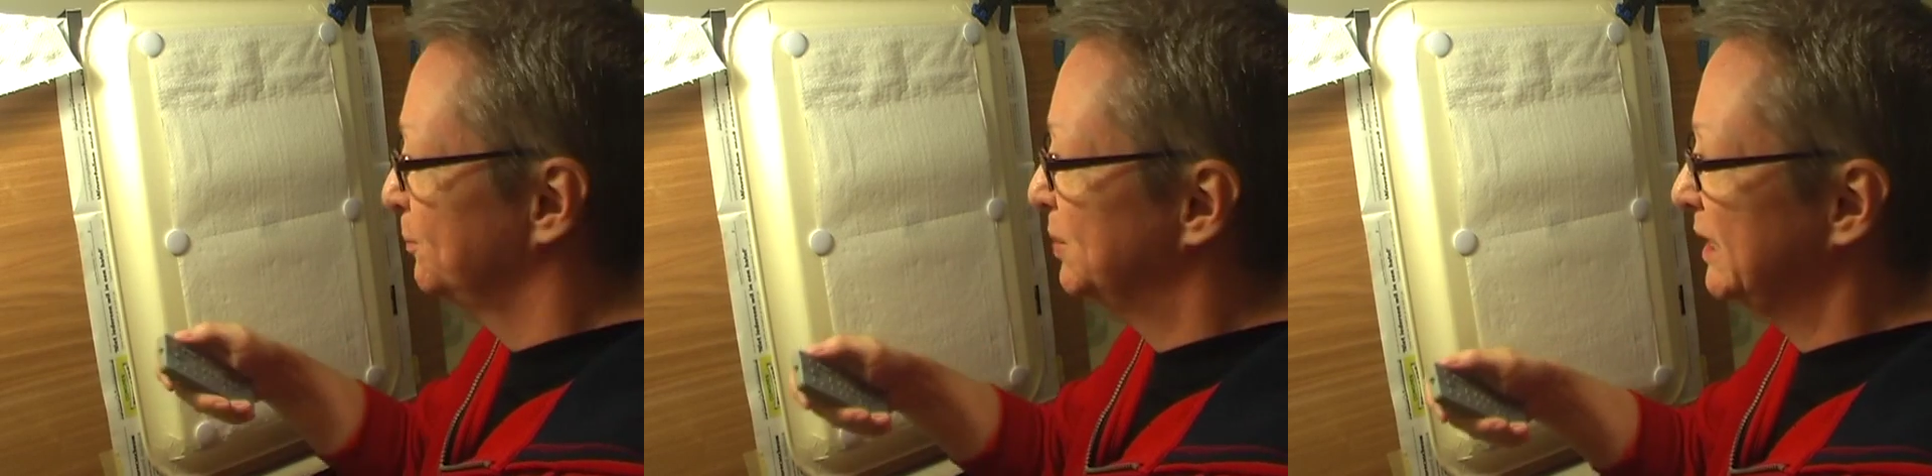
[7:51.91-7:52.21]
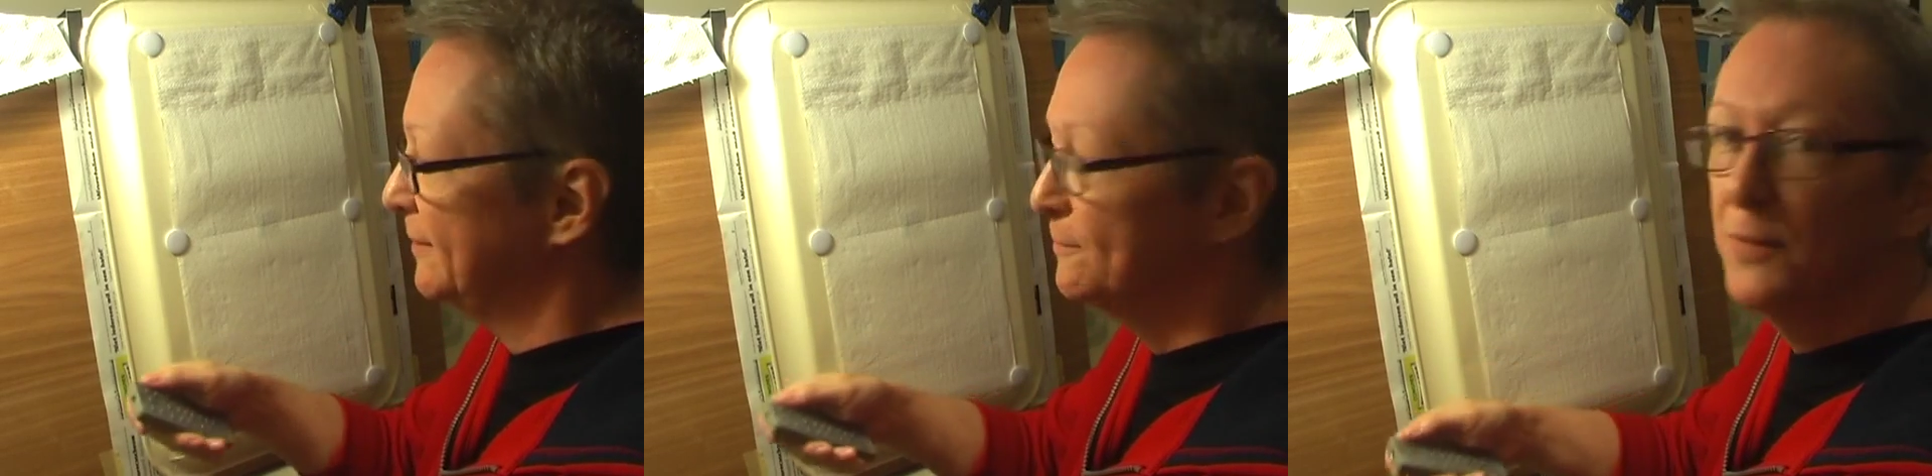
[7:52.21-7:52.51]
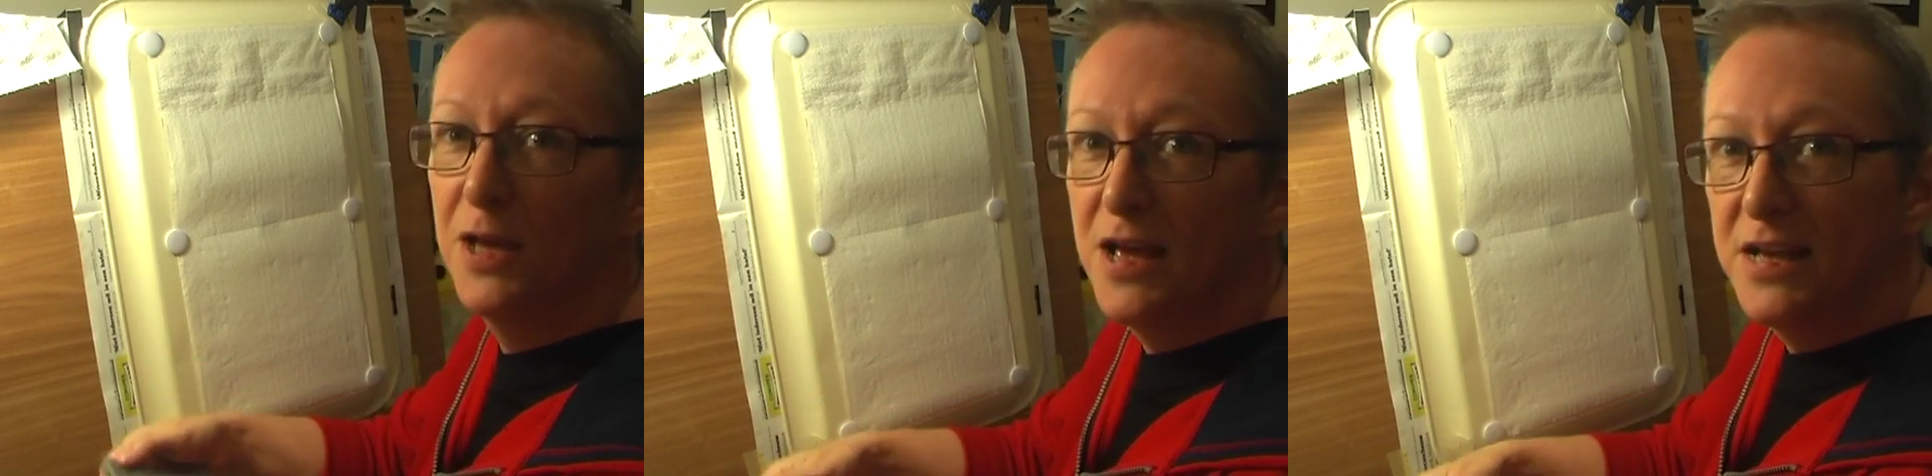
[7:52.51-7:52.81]
Brilliant.
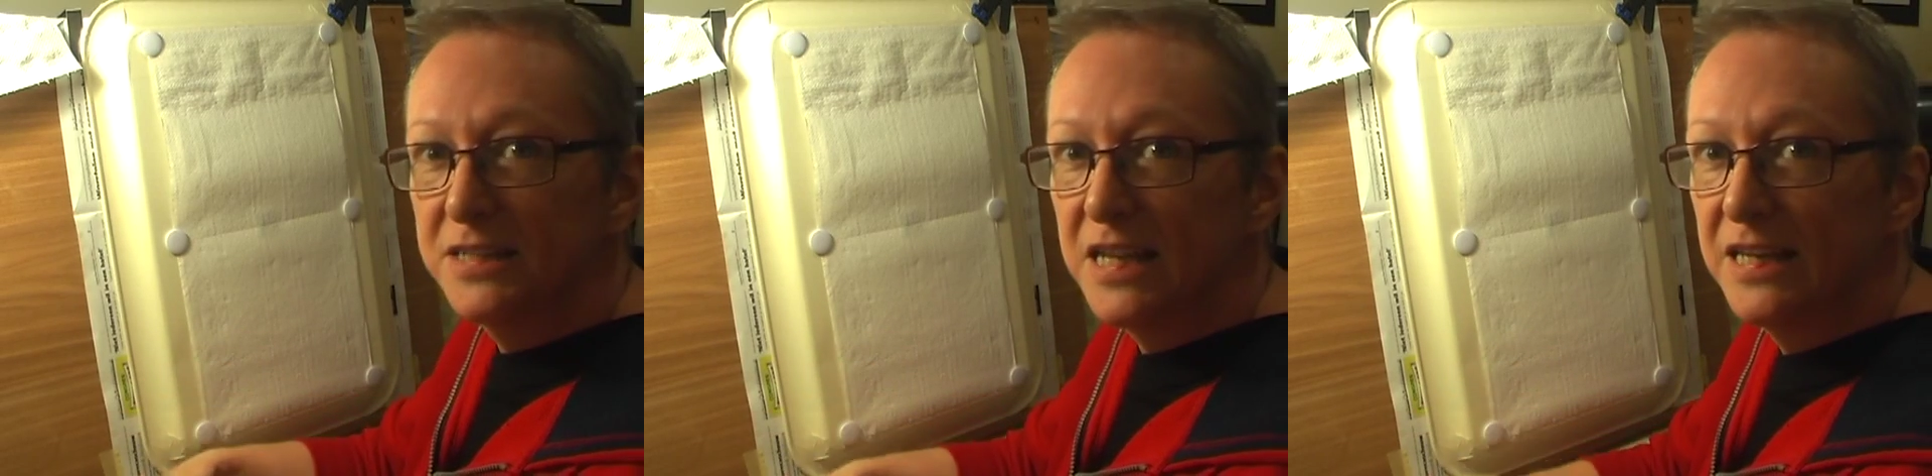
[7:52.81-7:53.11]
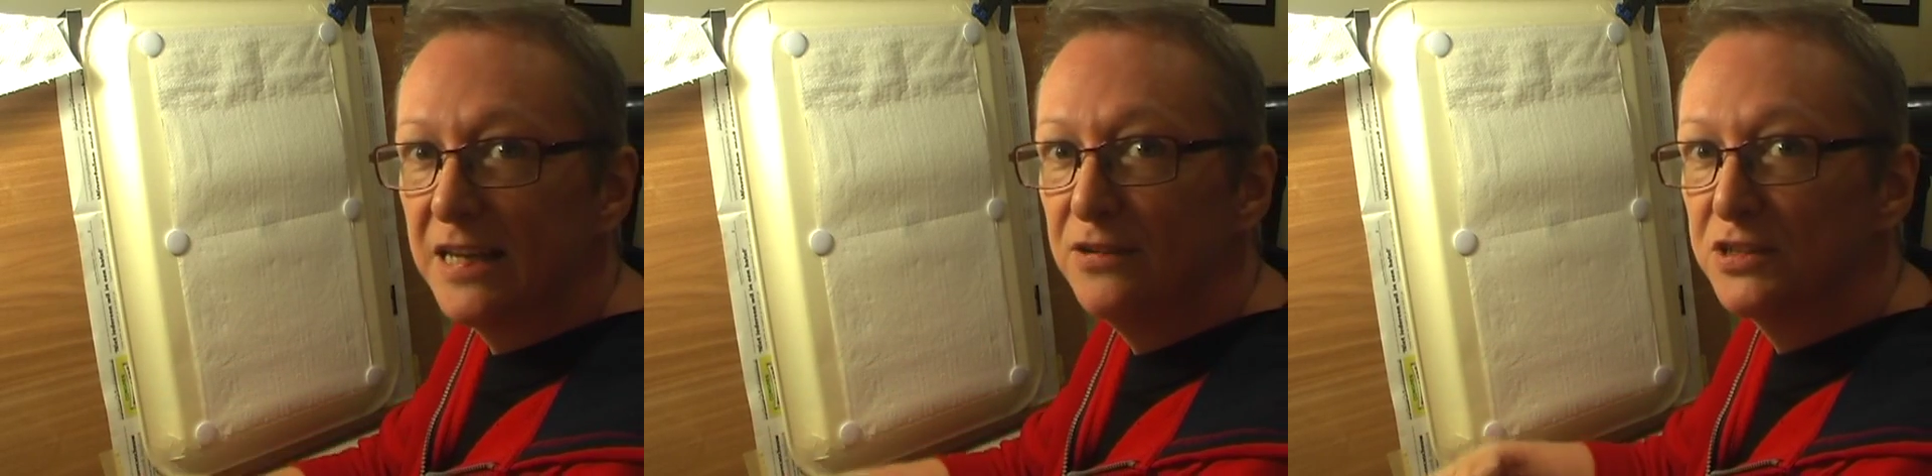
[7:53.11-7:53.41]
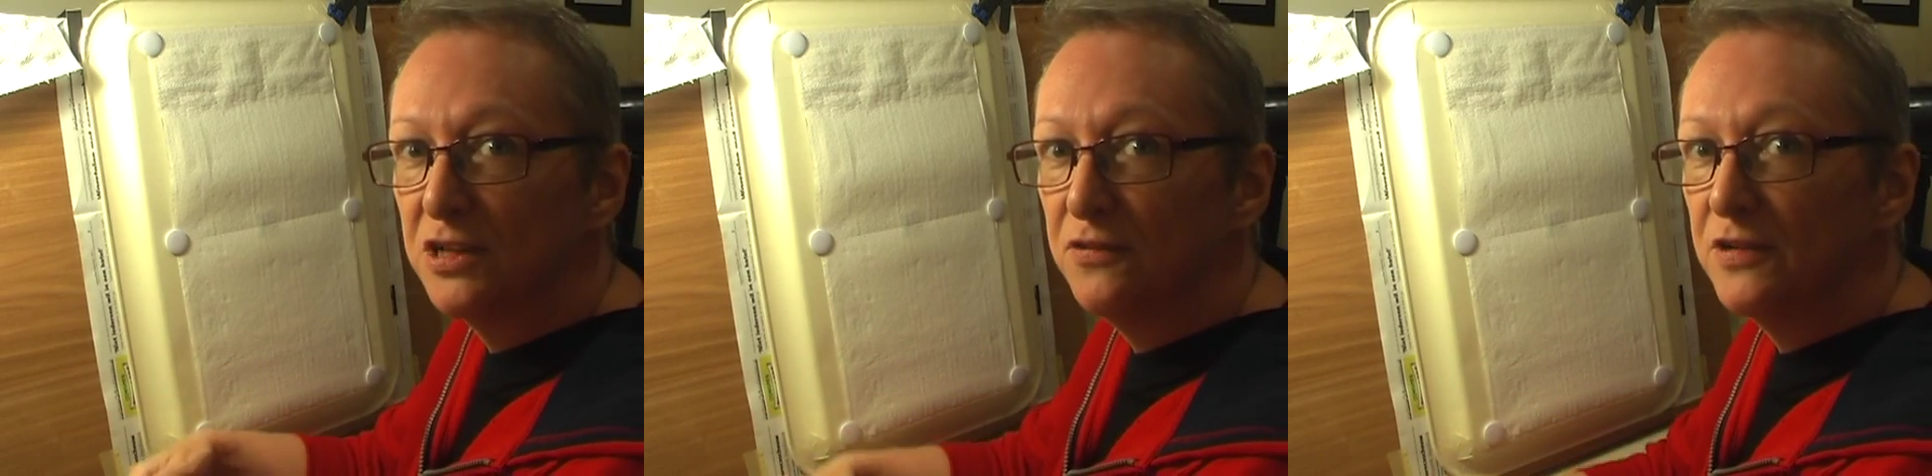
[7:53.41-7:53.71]
Take care of
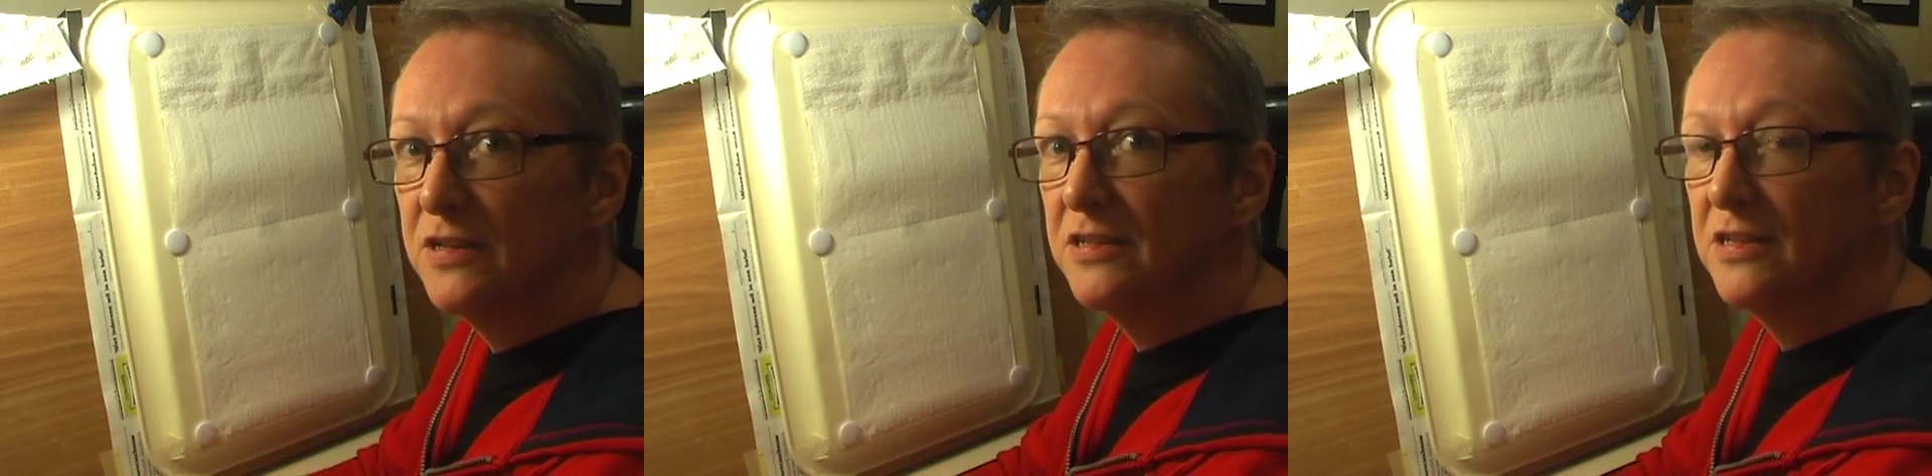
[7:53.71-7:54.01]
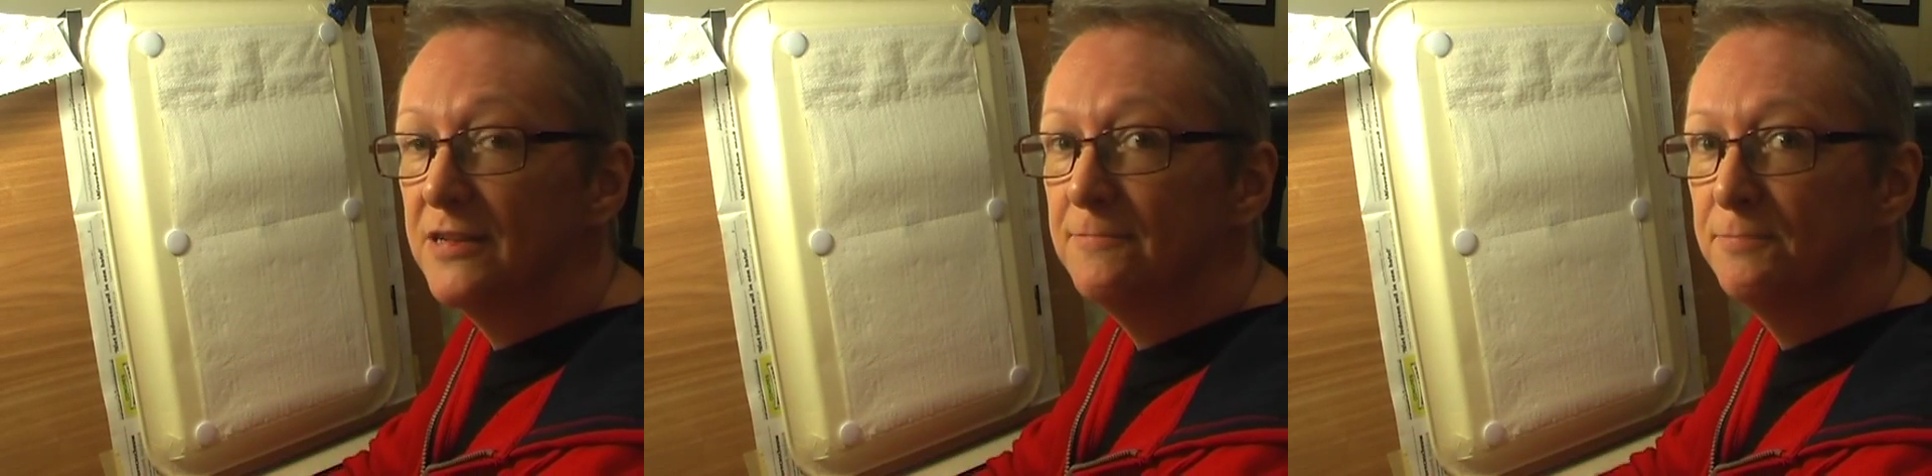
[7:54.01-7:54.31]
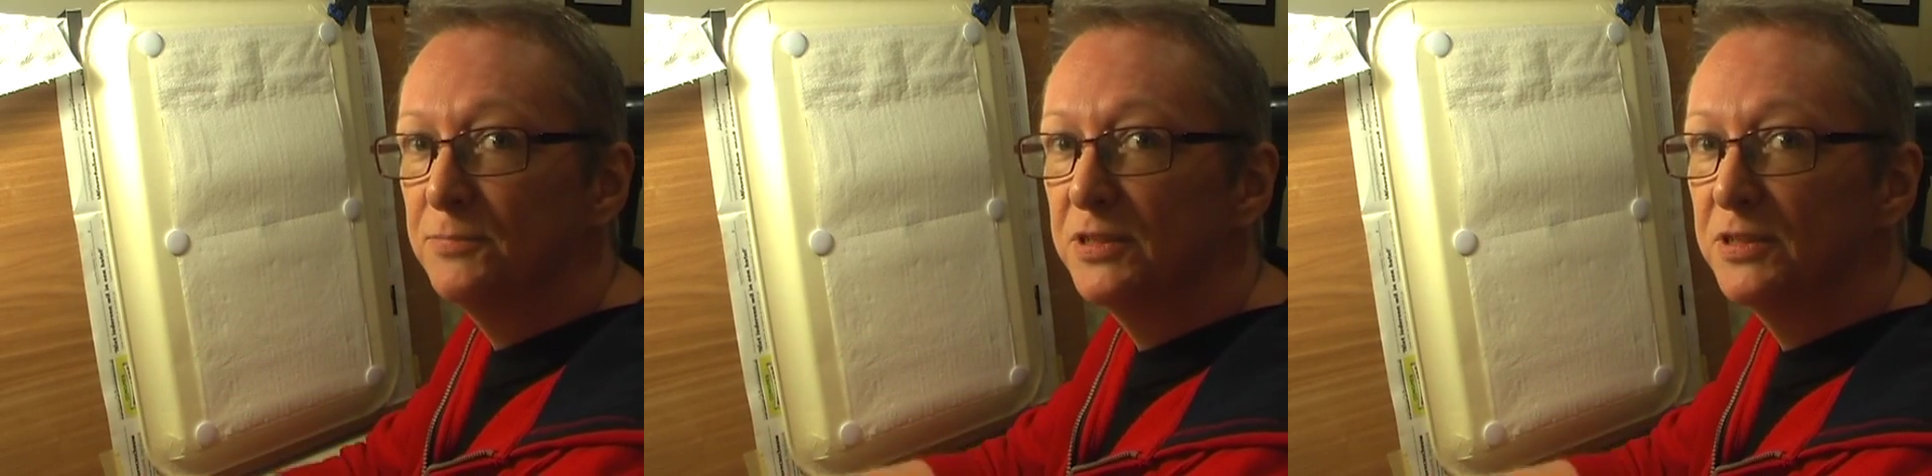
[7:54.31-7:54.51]
yourself, and um,